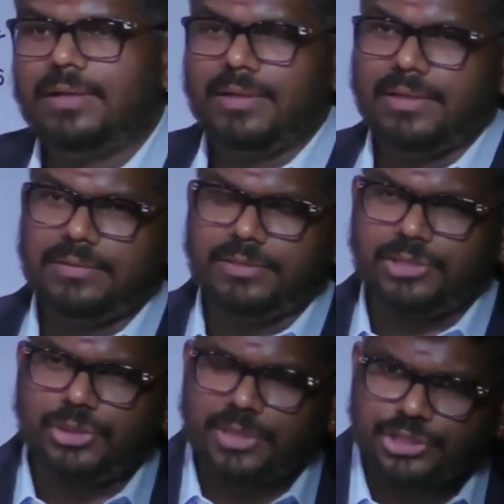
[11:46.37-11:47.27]
the
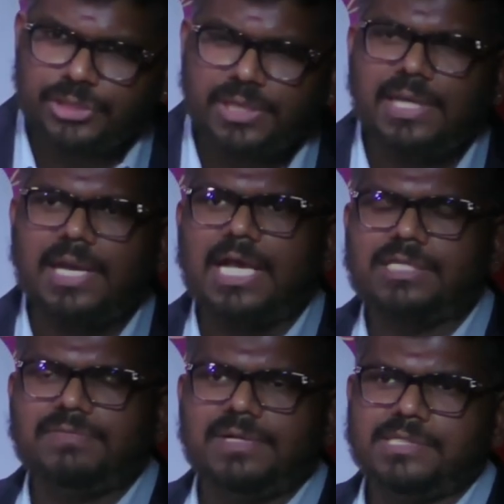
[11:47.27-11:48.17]
judiciary as
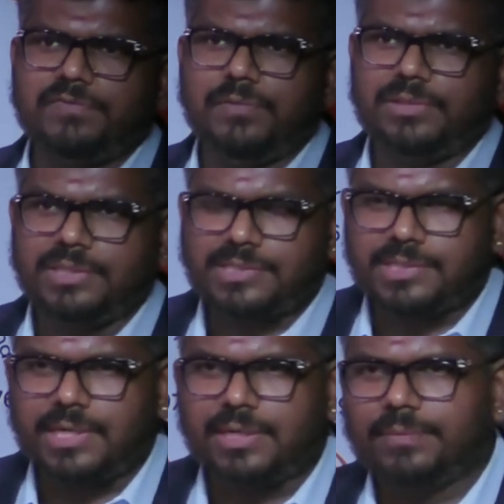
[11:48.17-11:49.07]
well as the fourth
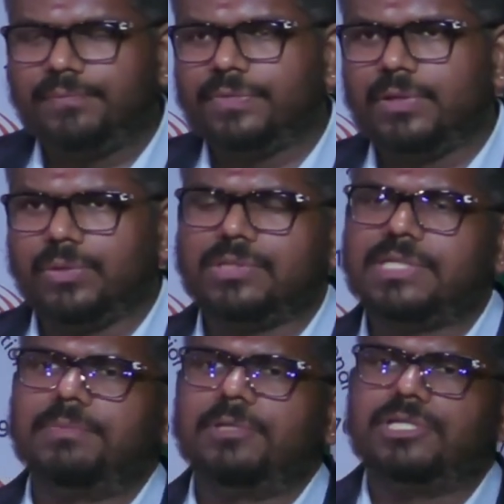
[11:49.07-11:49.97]
estate rose
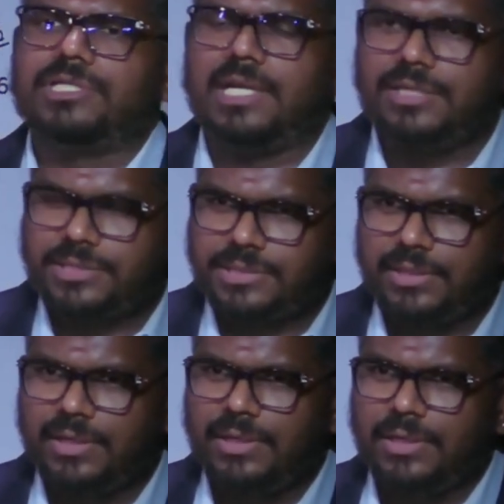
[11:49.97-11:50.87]
up to the challenge
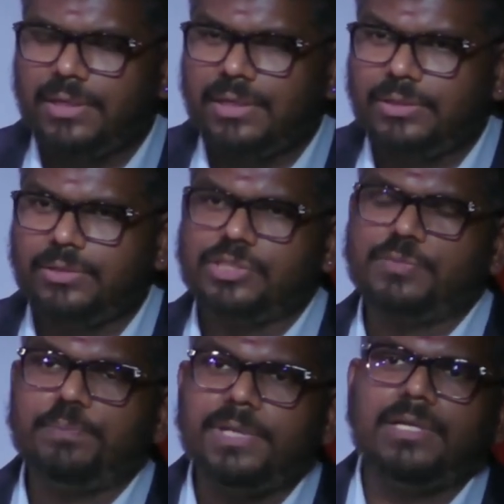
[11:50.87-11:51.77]
to
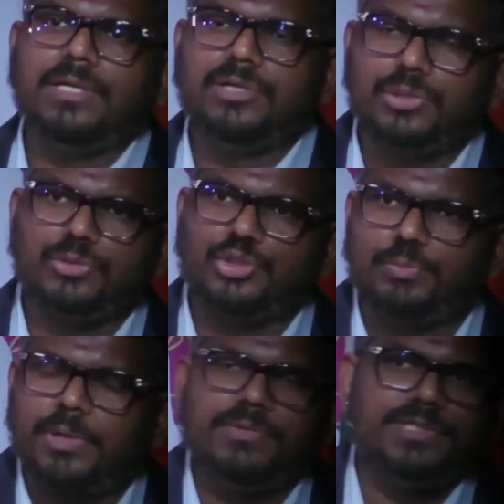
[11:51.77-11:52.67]
speak truth to power.